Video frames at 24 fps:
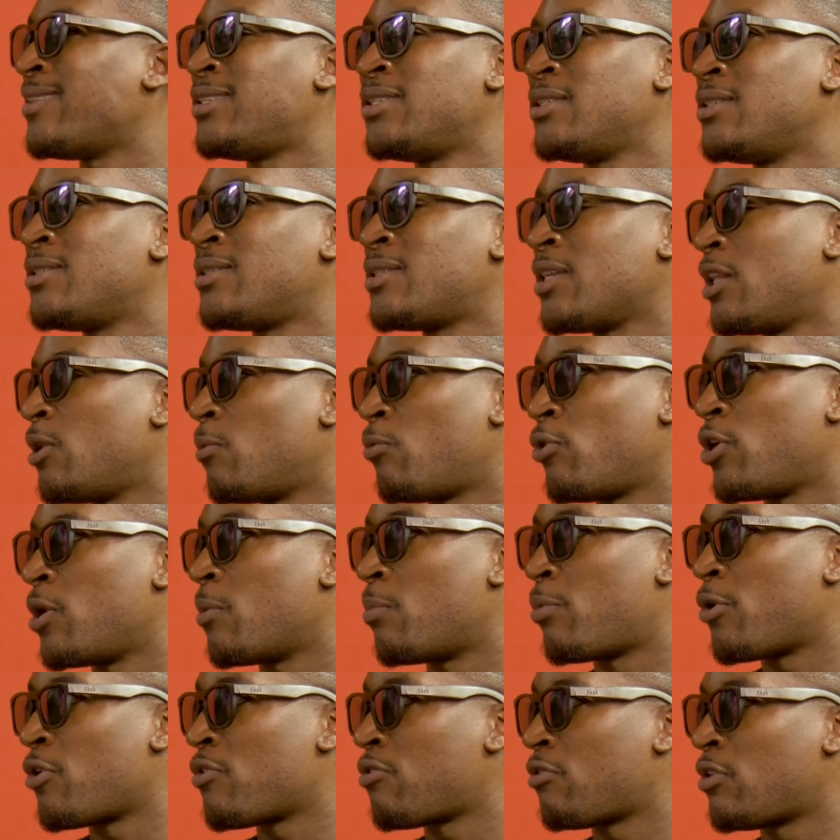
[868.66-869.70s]
I didn't celebrate a
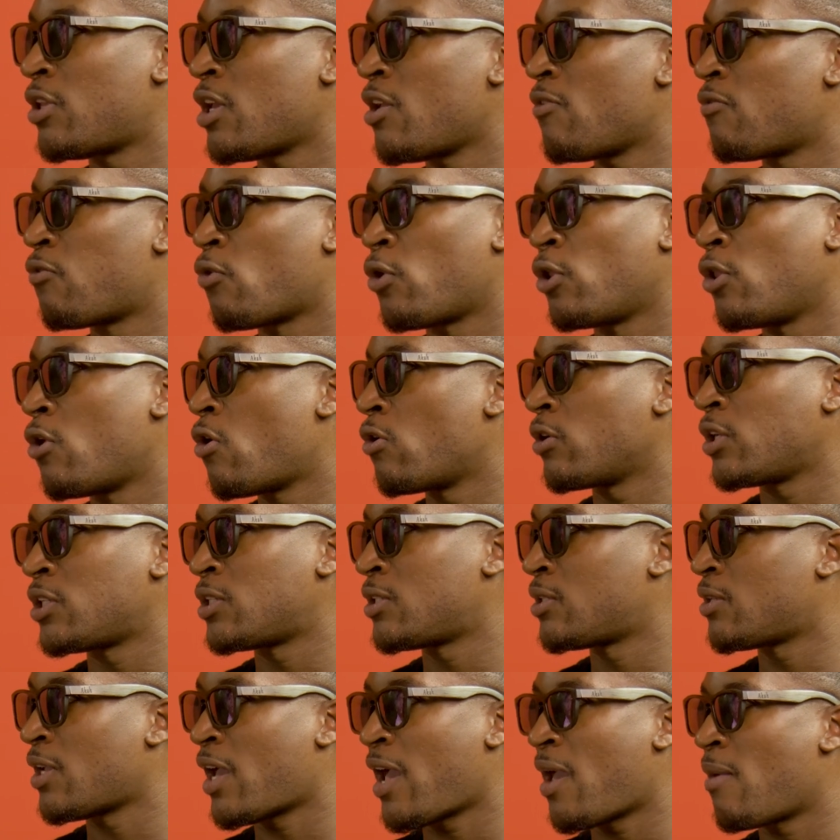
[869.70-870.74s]
birthday for a
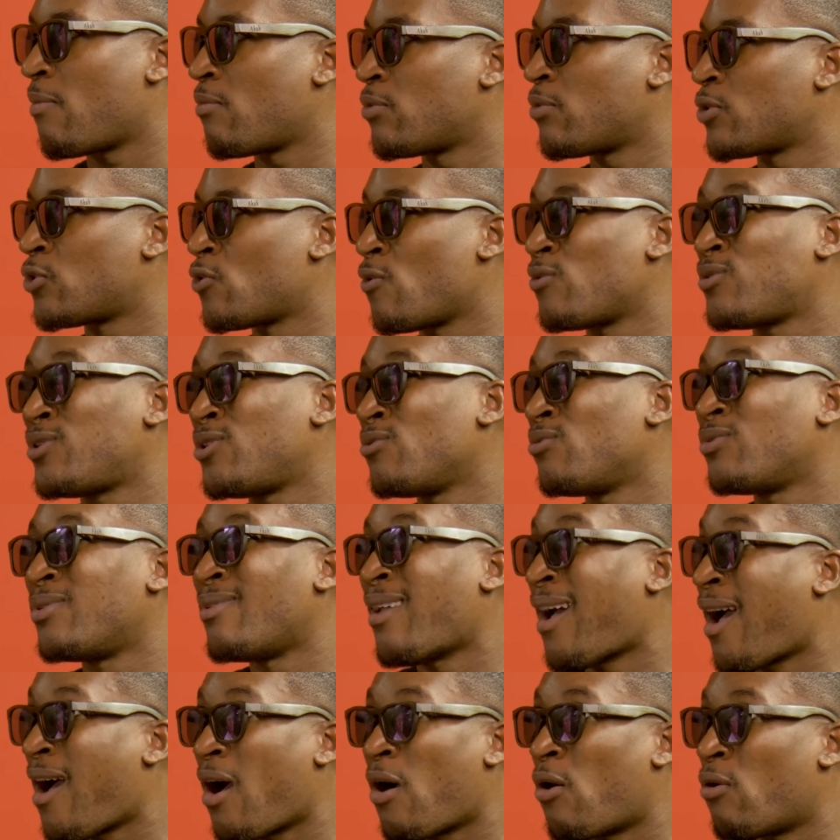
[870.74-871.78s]
longest time. So till
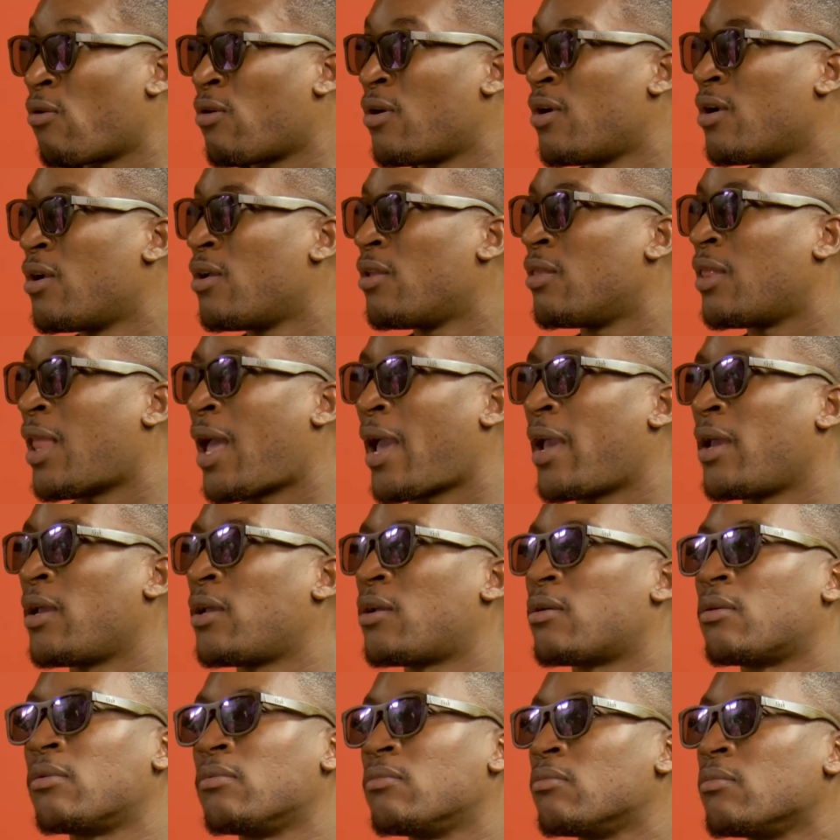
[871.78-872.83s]
now,
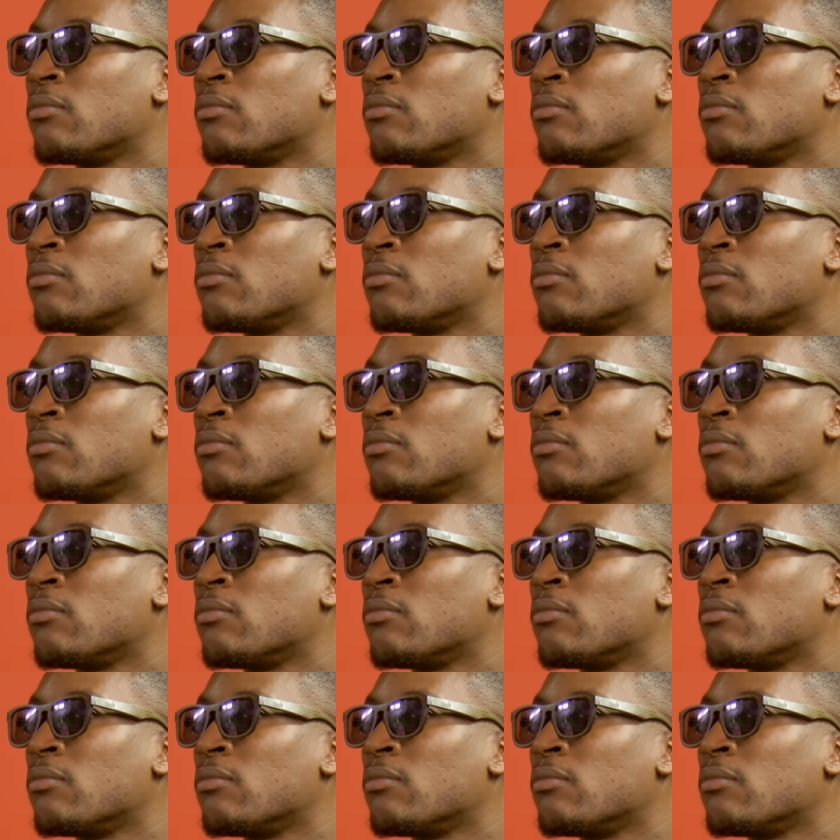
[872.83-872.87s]
like,